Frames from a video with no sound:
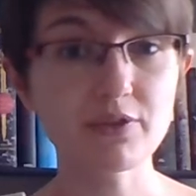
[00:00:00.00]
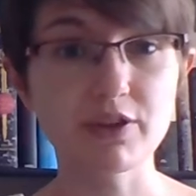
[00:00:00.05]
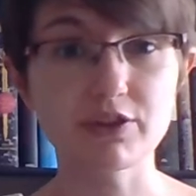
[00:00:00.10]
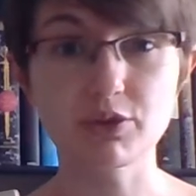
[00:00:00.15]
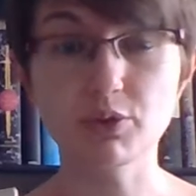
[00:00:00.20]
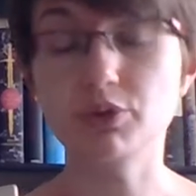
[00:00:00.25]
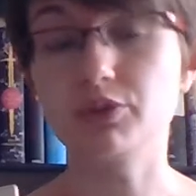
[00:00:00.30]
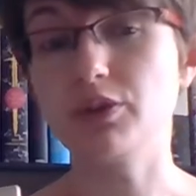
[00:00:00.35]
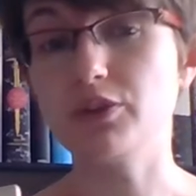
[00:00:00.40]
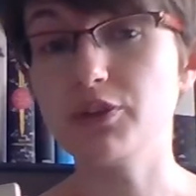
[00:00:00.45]
There's
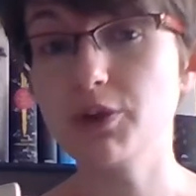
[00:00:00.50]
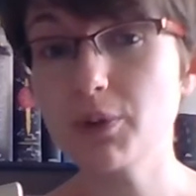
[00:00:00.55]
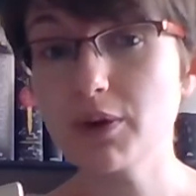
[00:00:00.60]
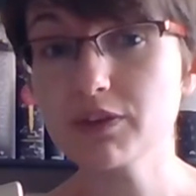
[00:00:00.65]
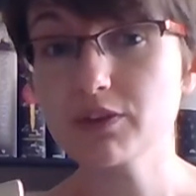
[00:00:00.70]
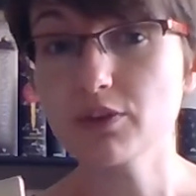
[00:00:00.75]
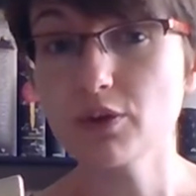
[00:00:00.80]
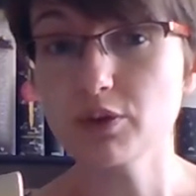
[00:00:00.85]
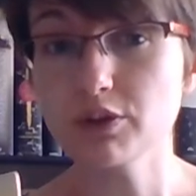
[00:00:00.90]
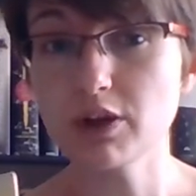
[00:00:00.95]
also a few
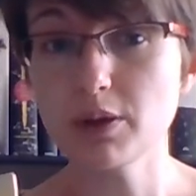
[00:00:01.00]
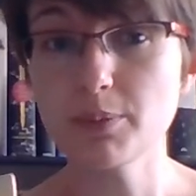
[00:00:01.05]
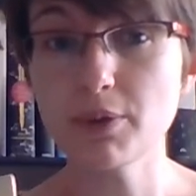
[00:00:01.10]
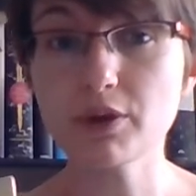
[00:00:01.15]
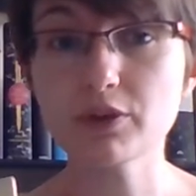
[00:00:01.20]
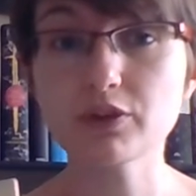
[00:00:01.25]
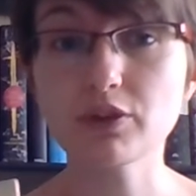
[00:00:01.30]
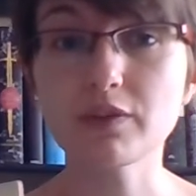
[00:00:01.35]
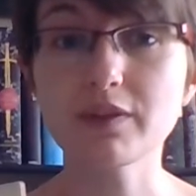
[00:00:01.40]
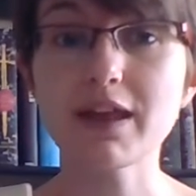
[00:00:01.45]
other
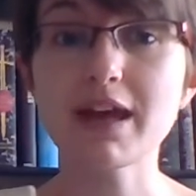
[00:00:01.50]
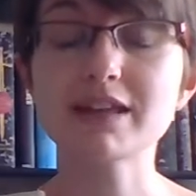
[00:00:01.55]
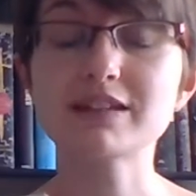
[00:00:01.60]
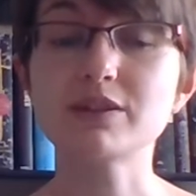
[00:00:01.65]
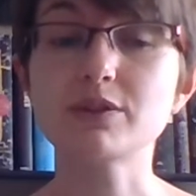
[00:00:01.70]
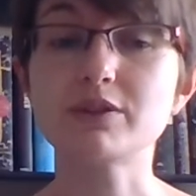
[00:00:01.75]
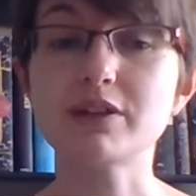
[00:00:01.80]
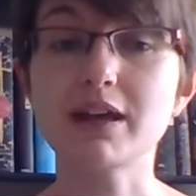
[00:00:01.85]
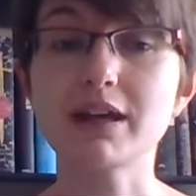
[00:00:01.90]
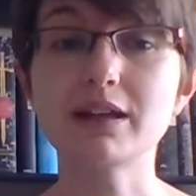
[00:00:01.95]
audiobooks on there,
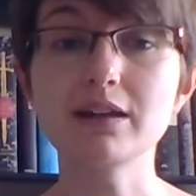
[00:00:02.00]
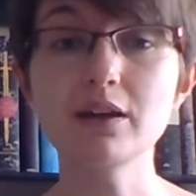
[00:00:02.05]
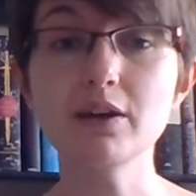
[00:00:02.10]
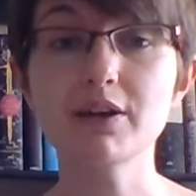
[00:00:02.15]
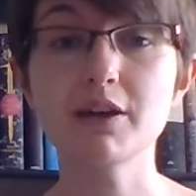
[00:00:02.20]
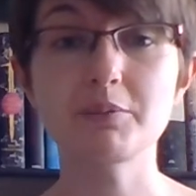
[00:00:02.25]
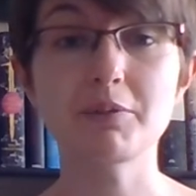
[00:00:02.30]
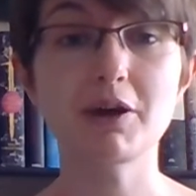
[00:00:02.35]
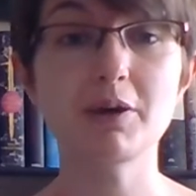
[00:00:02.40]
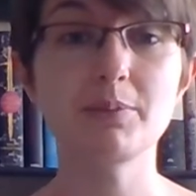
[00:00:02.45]
so take a
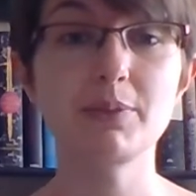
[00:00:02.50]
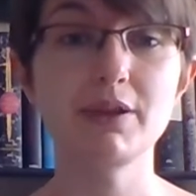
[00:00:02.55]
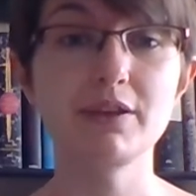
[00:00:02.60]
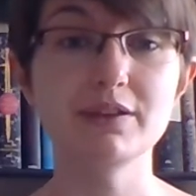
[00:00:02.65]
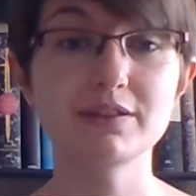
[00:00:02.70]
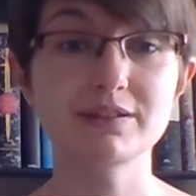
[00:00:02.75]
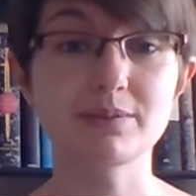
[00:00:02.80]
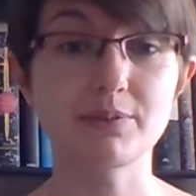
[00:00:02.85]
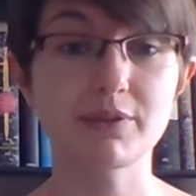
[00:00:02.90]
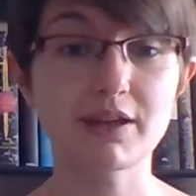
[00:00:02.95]
look. It might be
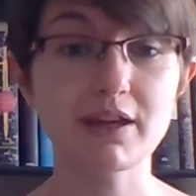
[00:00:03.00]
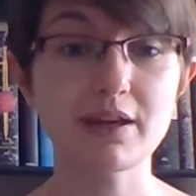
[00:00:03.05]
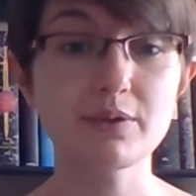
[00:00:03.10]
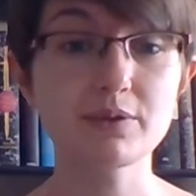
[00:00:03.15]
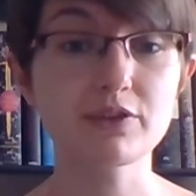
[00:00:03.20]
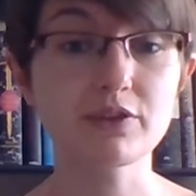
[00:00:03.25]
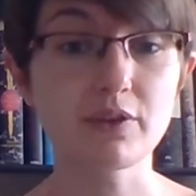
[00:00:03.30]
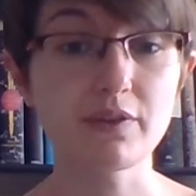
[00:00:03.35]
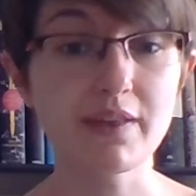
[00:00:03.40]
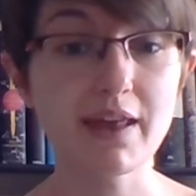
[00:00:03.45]
that something
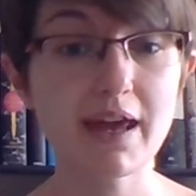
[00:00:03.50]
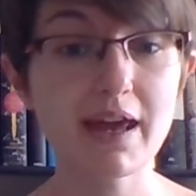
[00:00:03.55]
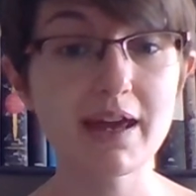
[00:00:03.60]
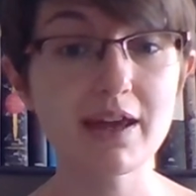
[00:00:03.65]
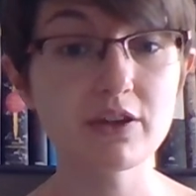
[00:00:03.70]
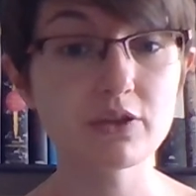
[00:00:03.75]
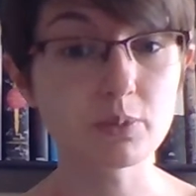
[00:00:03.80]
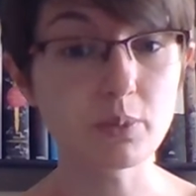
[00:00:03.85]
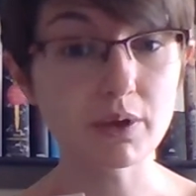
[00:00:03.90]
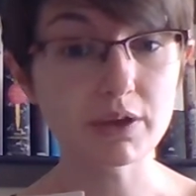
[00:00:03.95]
else on there
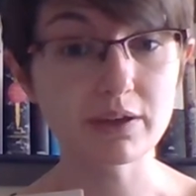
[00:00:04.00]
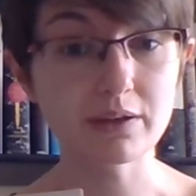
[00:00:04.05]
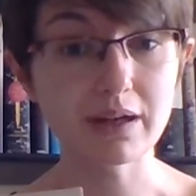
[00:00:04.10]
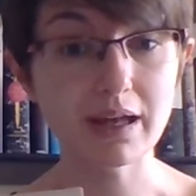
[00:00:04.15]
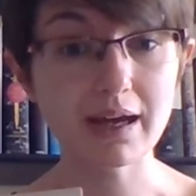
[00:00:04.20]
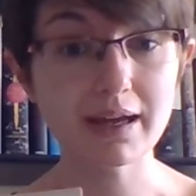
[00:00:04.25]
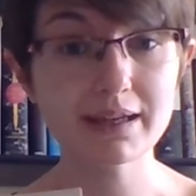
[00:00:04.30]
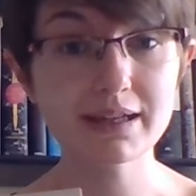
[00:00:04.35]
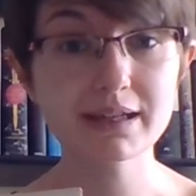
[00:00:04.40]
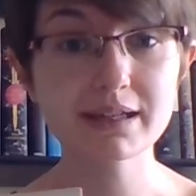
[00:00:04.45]
is what you
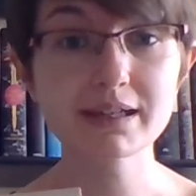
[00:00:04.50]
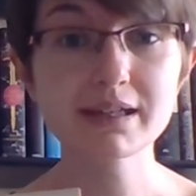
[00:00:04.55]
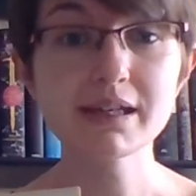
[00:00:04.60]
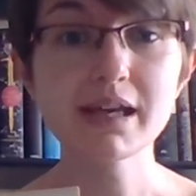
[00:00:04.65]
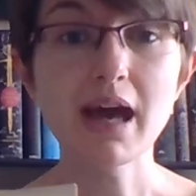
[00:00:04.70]
like.